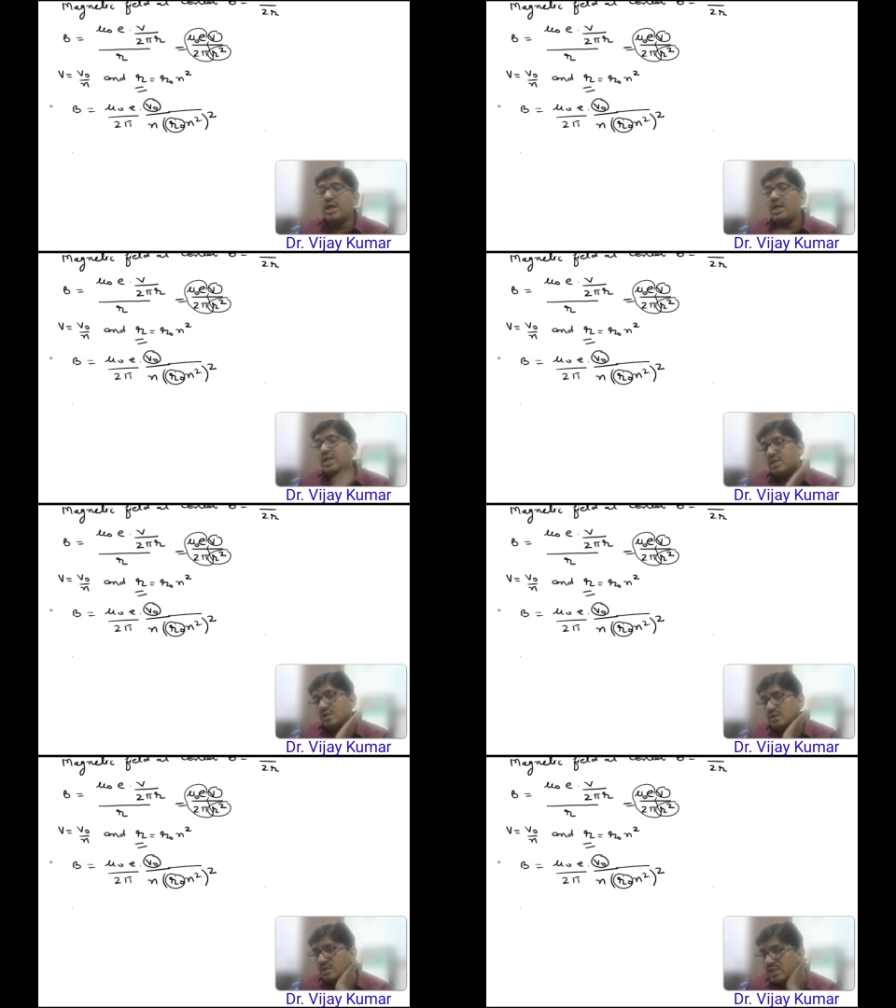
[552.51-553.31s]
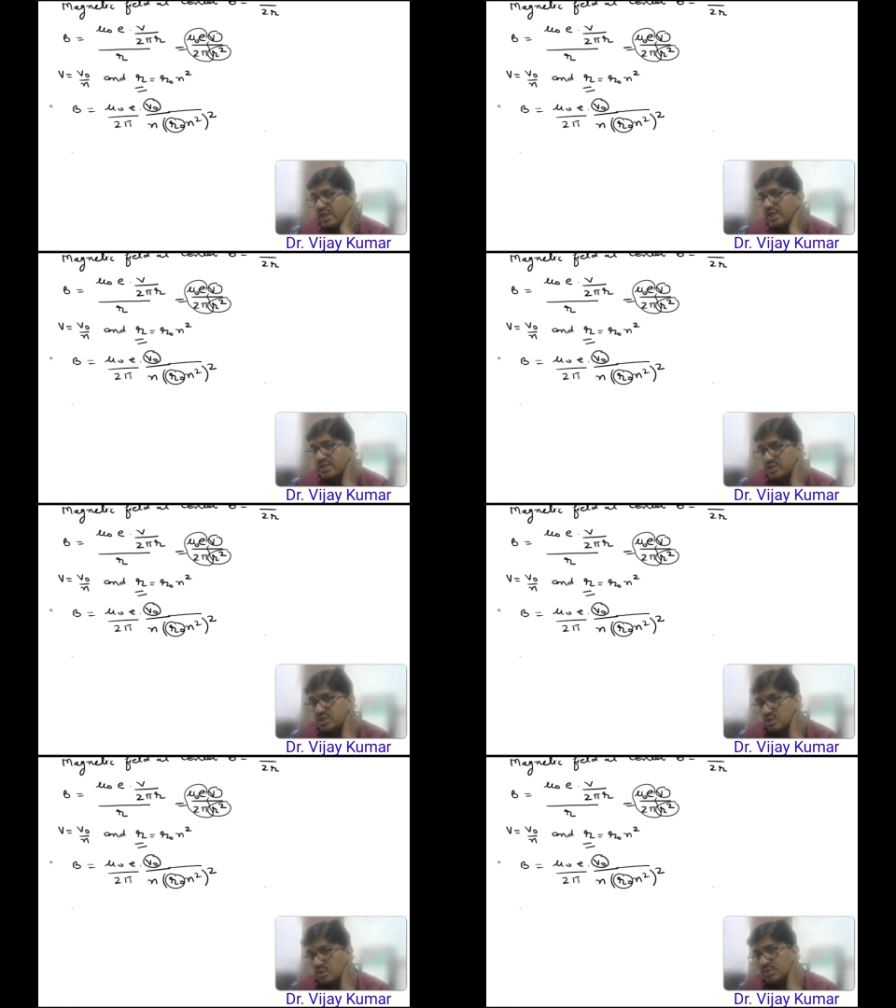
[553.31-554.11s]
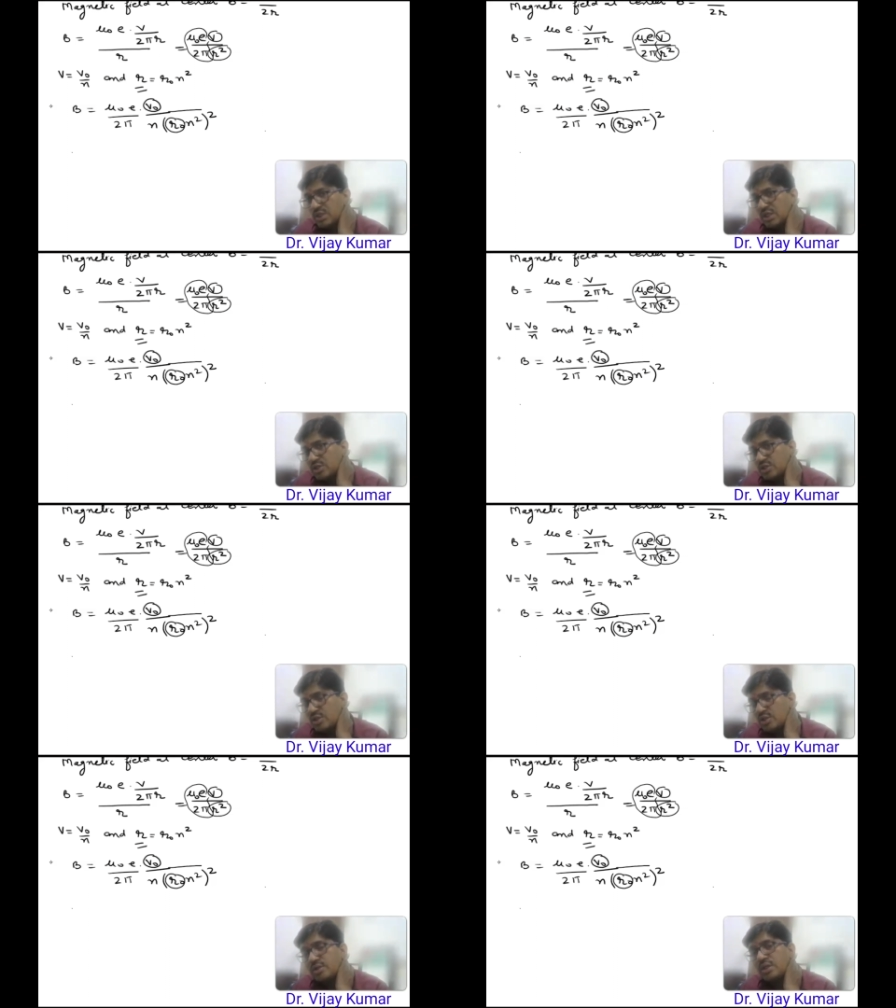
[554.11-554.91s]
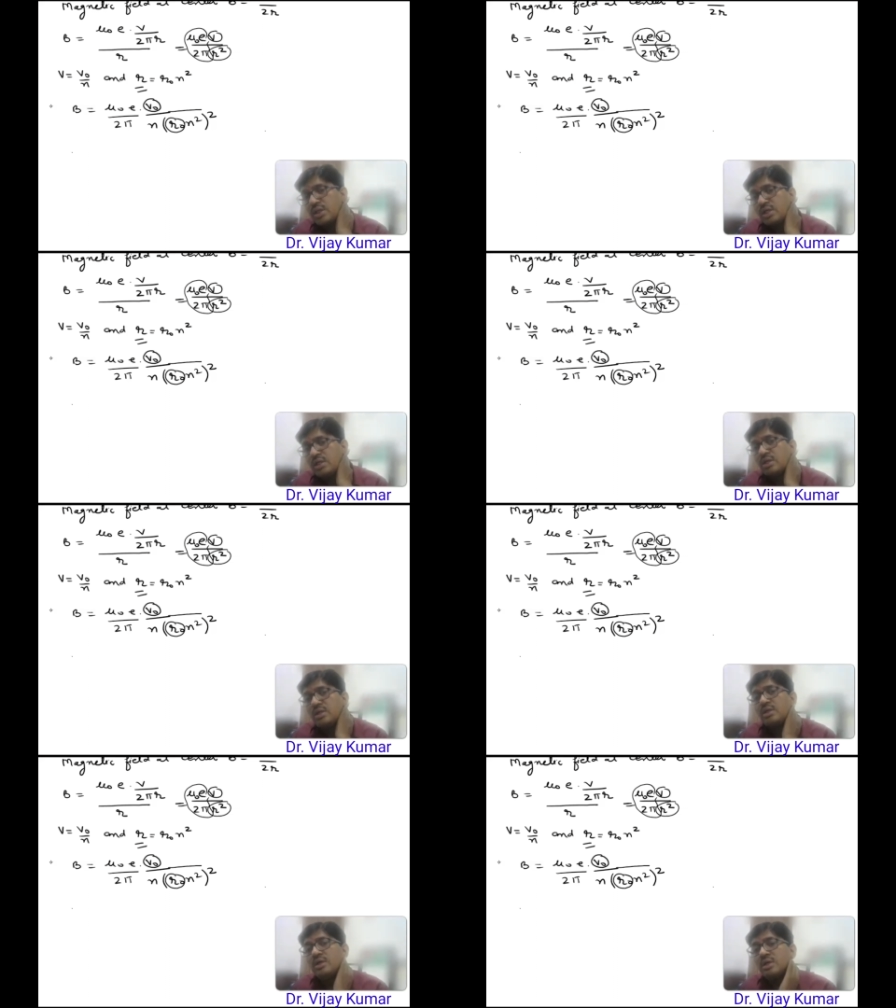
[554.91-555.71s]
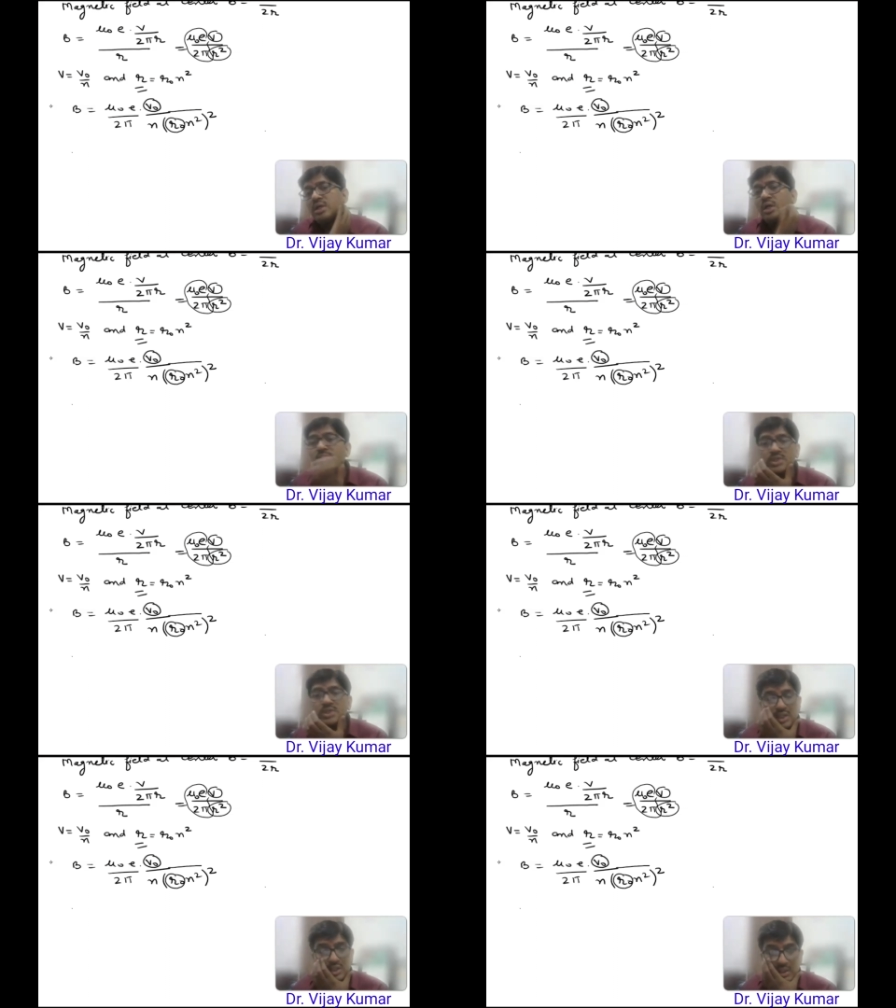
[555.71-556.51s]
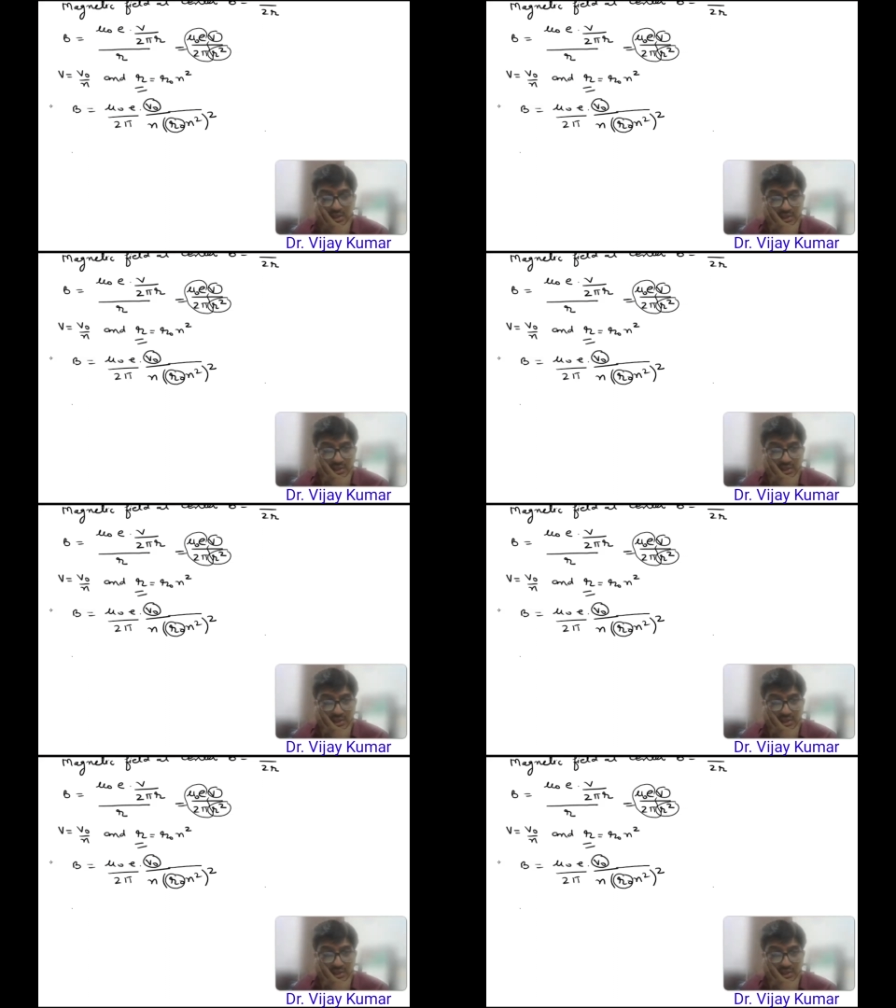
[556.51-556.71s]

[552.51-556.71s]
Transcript: and radius of the electron in ground state,